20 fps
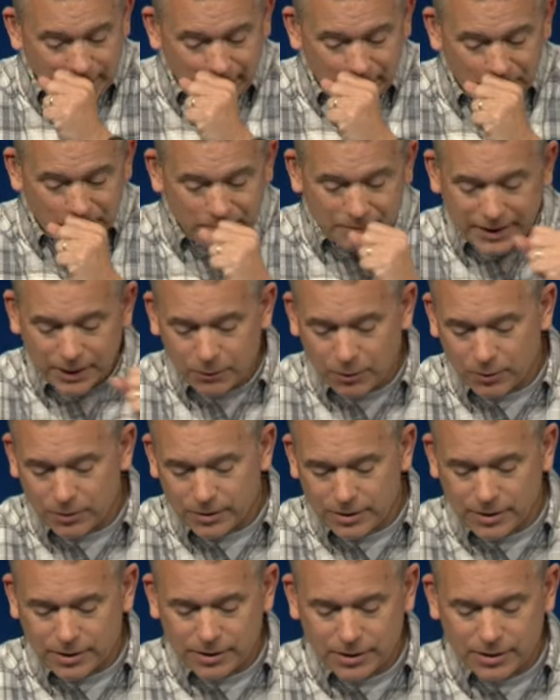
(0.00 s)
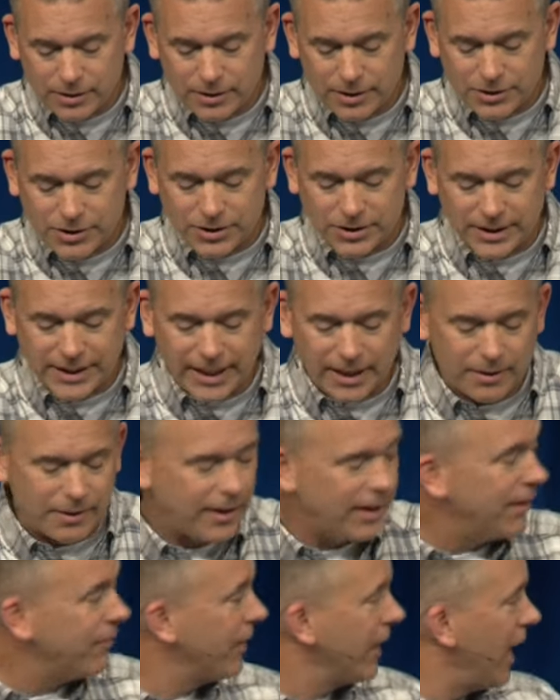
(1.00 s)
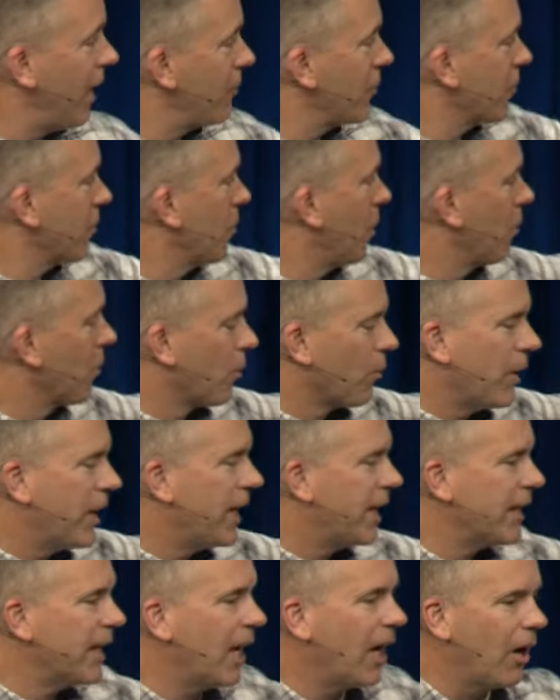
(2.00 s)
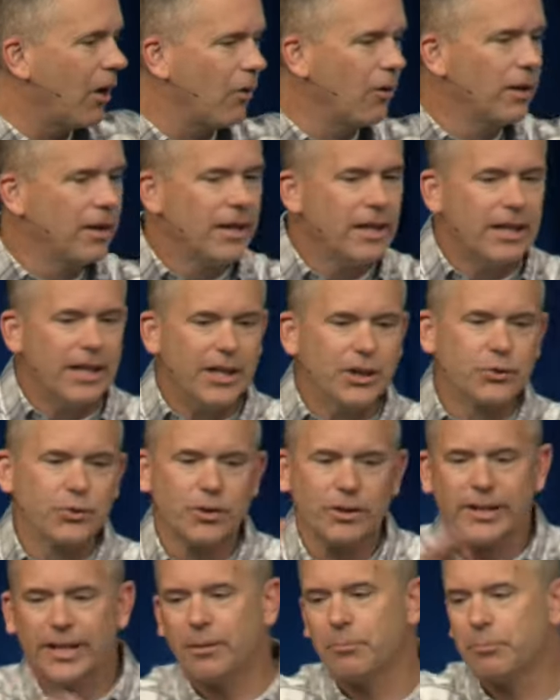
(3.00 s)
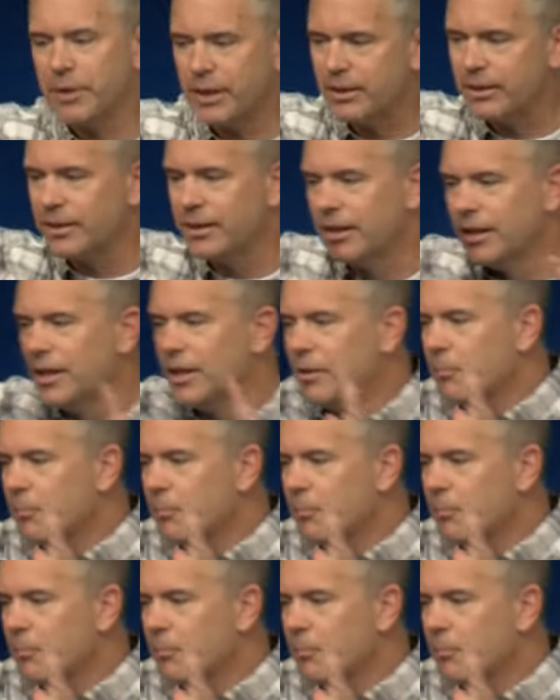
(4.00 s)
um, they were, the, this is again, even after what we're reading now, Israel had been